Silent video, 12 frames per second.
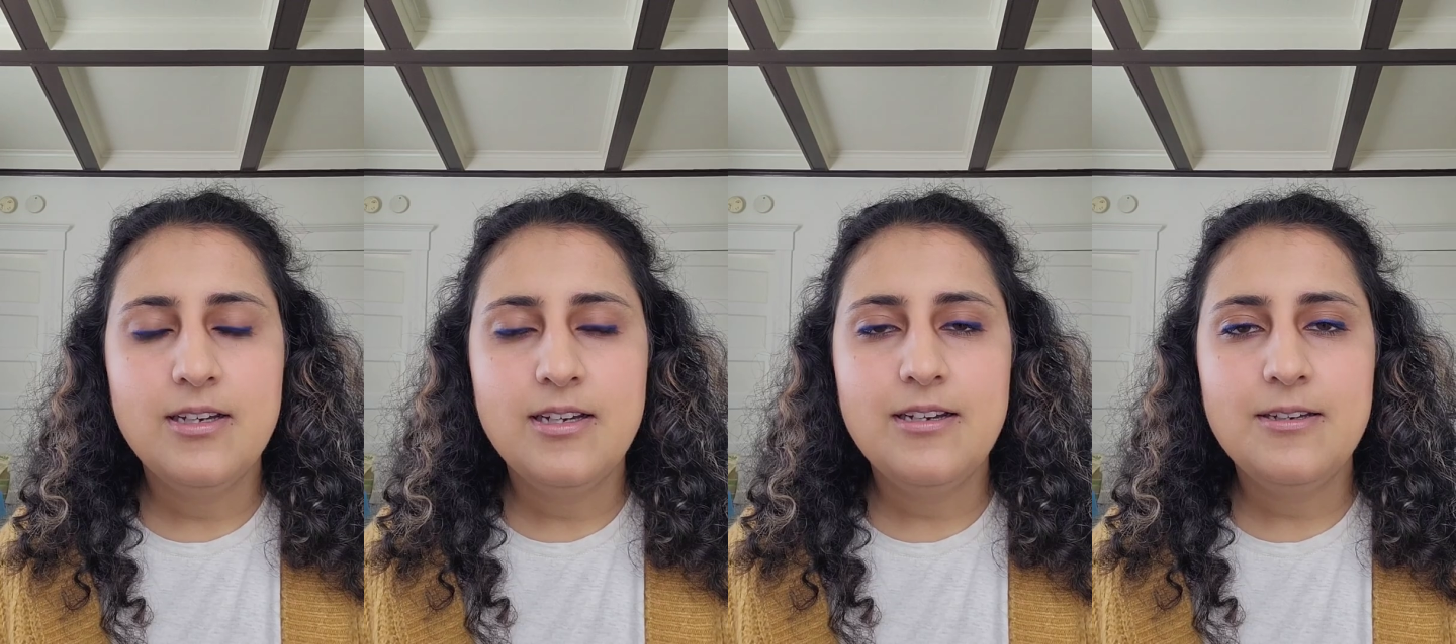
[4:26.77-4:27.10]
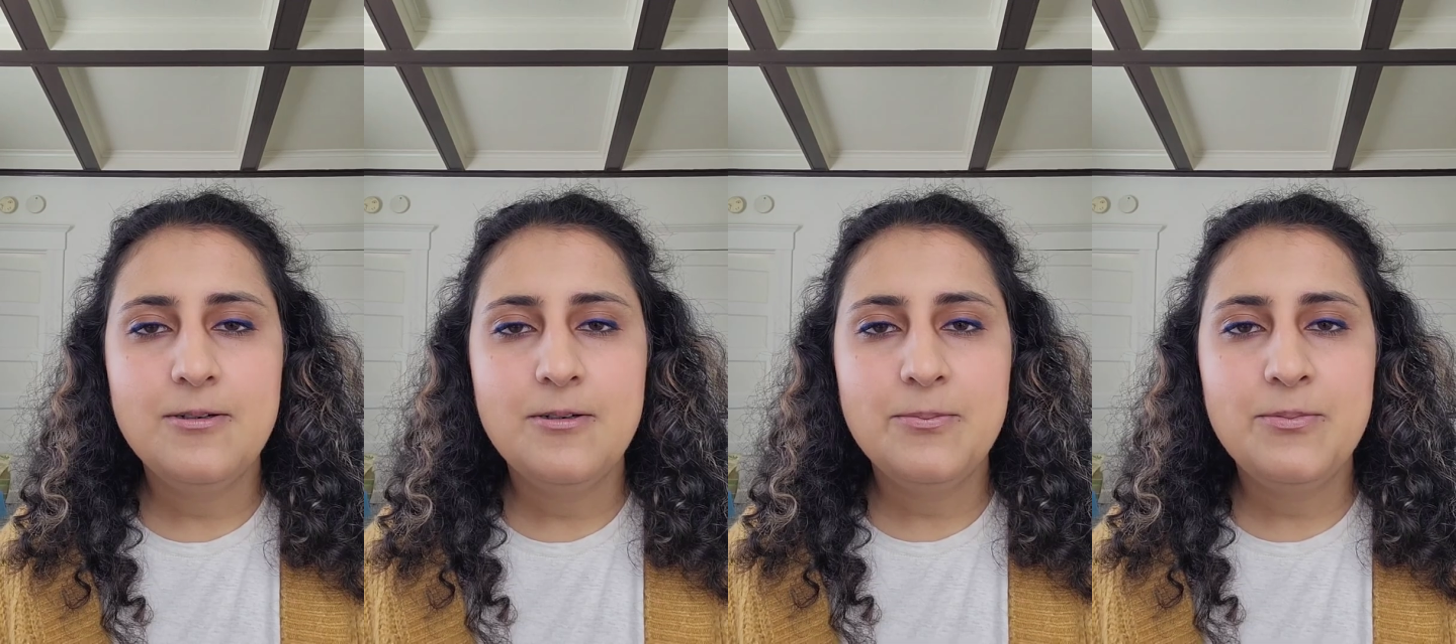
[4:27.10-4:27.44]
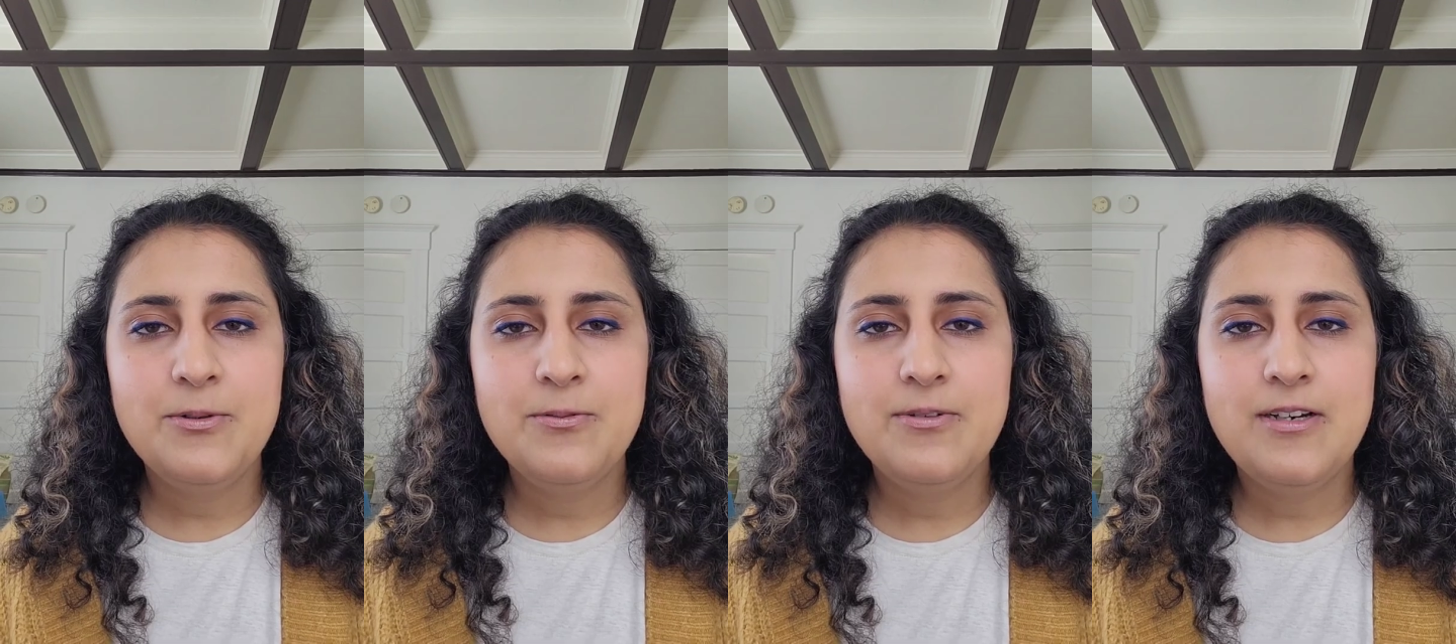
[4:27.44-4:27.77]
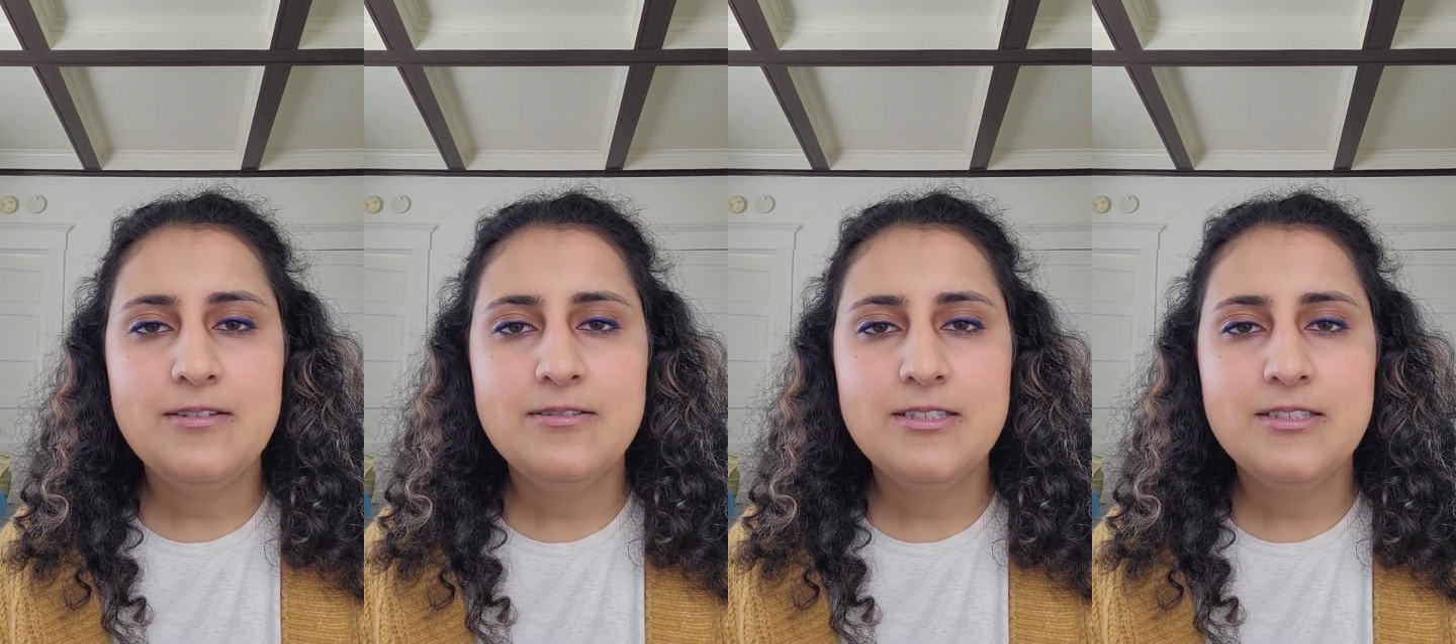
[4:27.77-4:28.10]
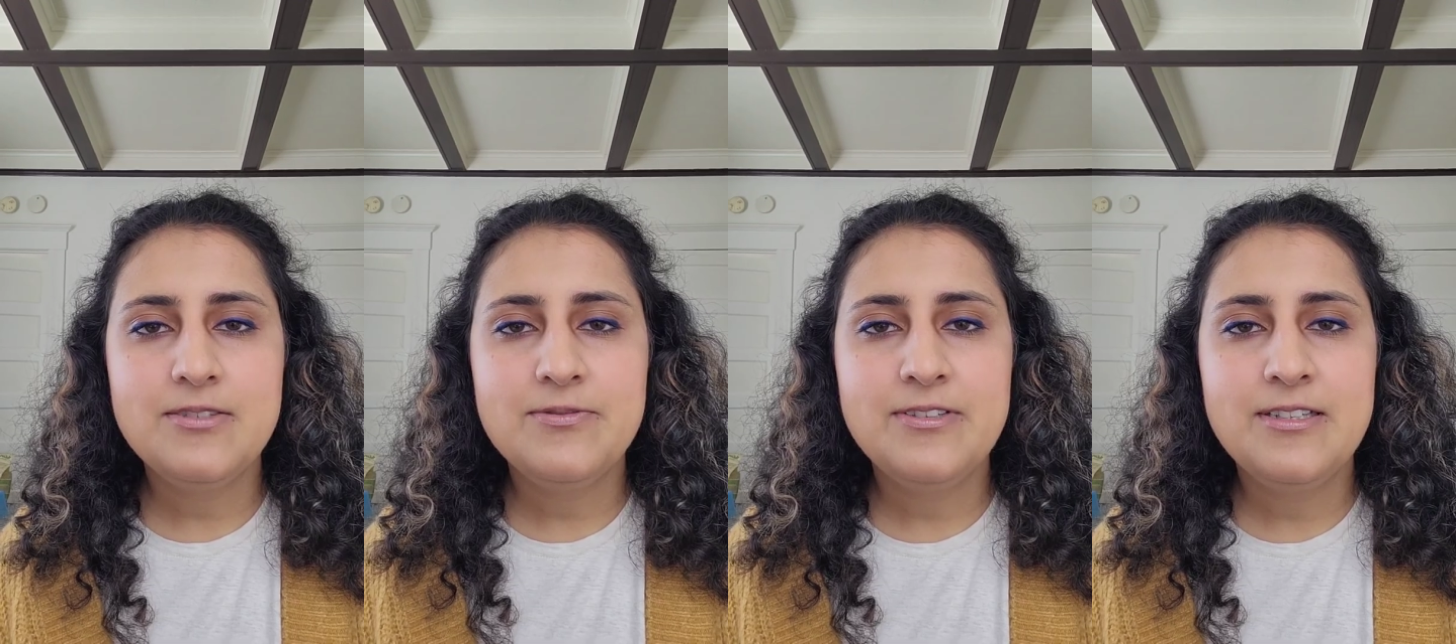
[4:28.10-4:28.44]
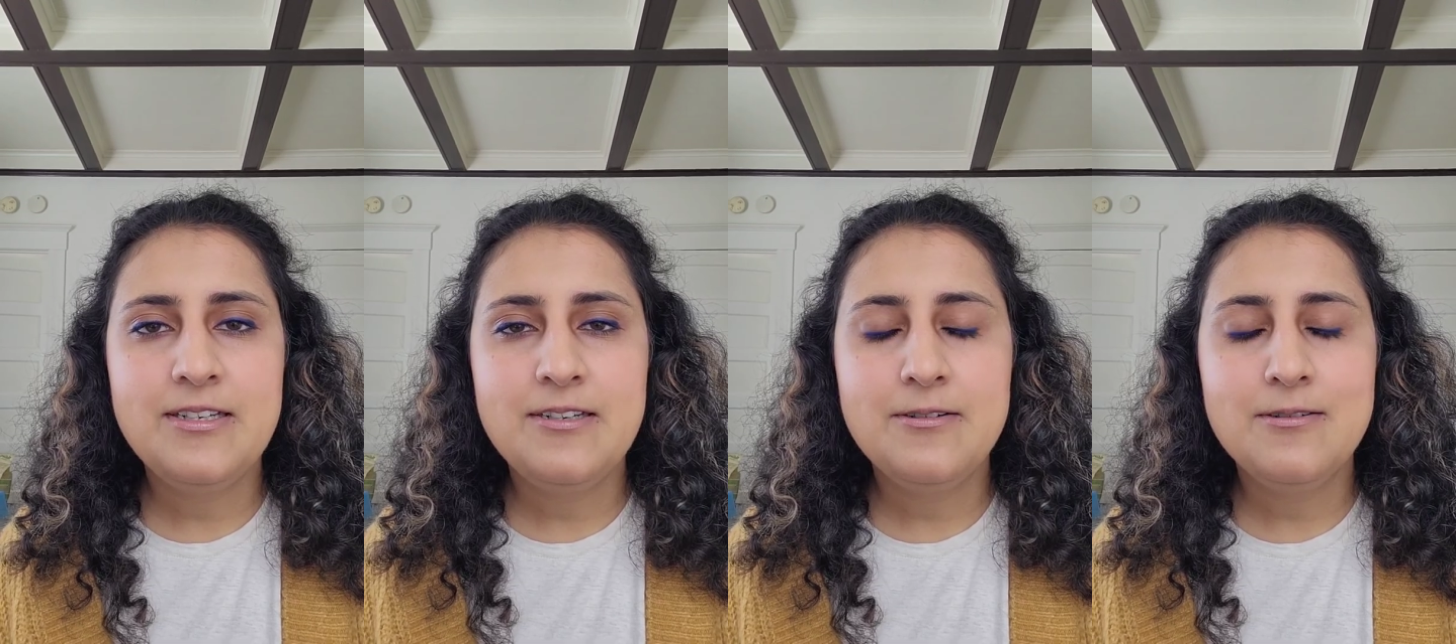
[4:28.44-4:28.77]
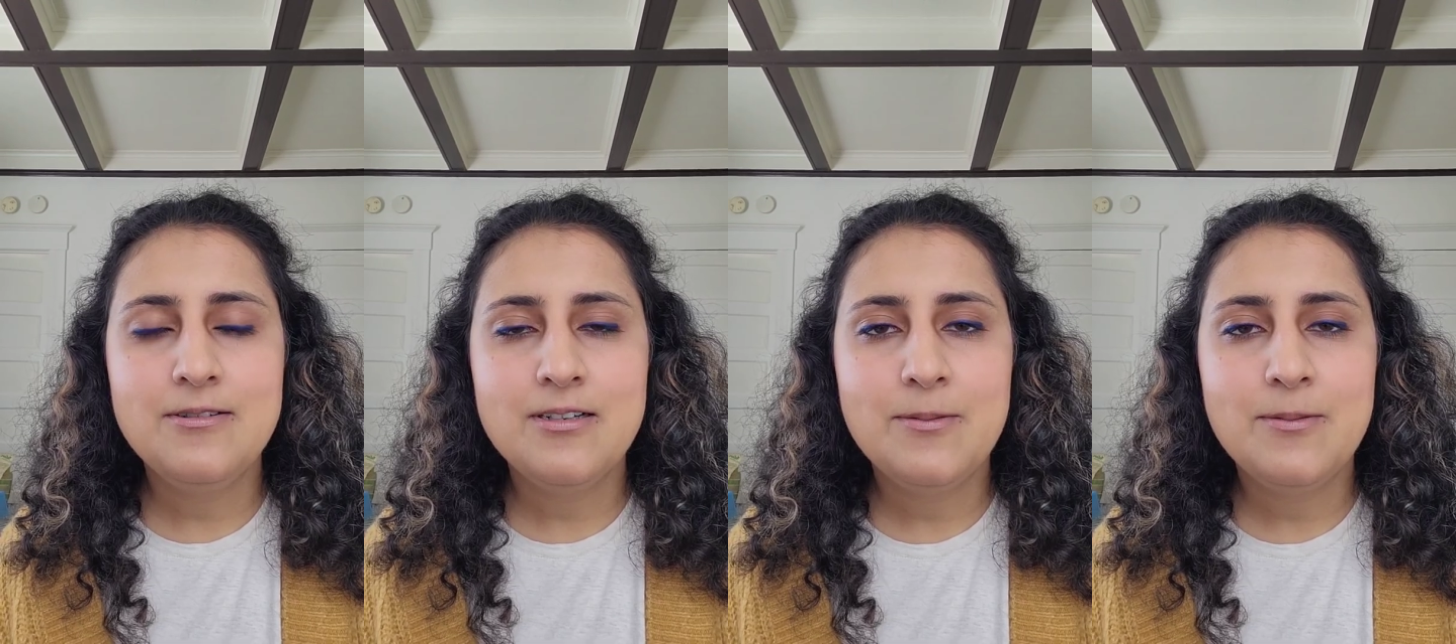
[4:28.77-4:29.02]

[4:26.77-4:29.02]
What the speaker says: I hope you found this video